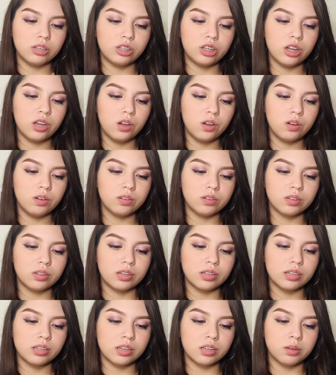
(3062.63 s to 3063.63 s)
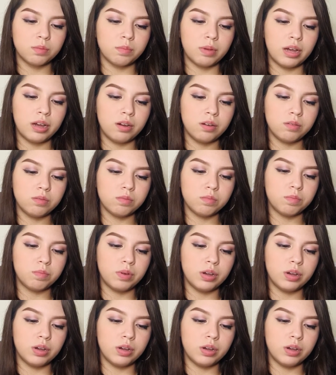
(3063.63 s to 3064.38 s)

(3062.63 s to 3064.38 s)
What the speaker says: gel doesn't come out.